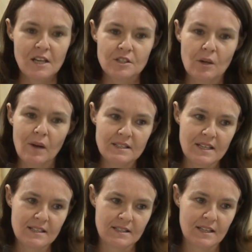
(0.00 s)
So as
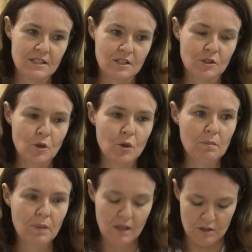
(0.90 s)
his seizures
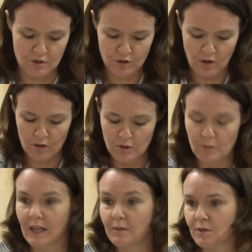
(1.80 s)
couldn't be controlled,
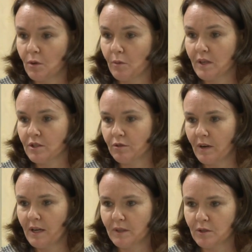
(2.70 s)
when he was almost
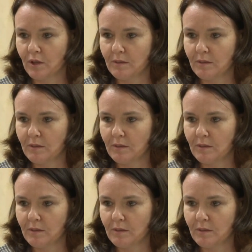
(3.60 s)
3, we took